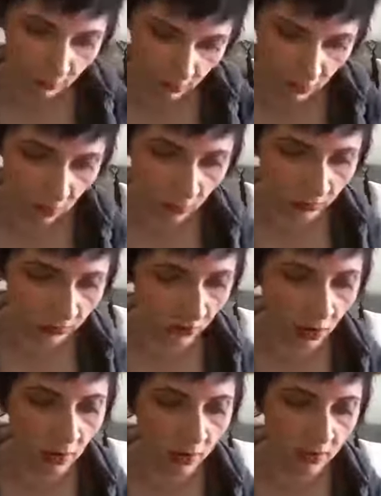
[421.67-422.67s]
school of
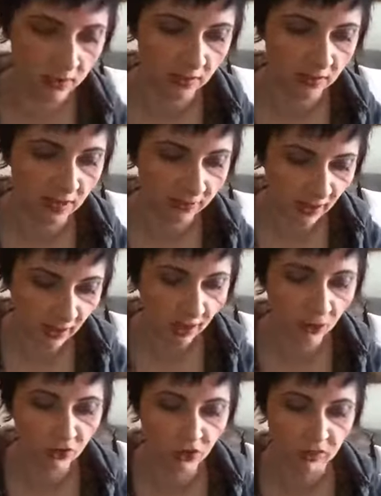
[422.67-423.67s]
thought on this, is that
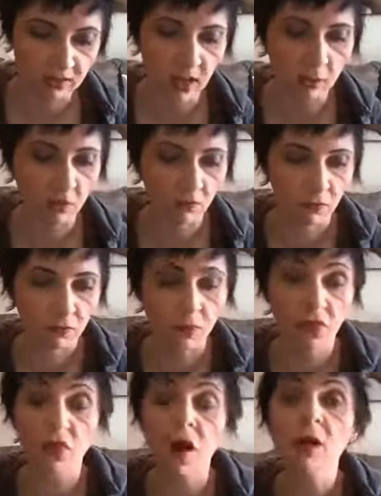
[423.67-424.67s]
energy is coming from
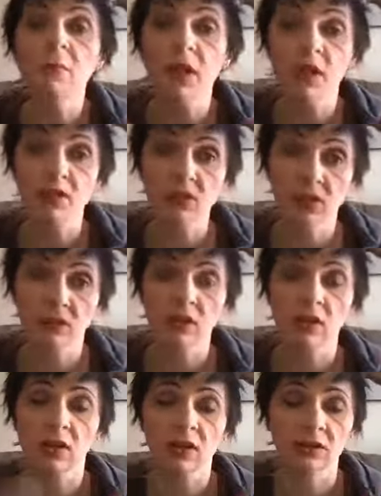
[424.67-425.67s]
the thought base
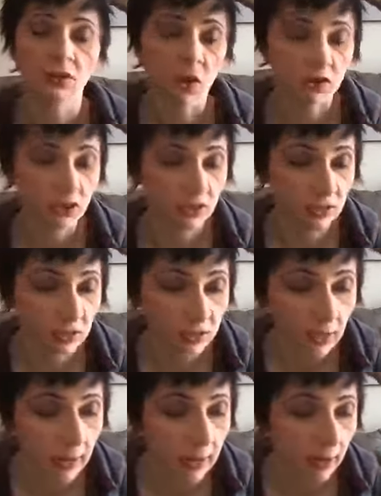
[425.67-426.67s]
of collective consciousness.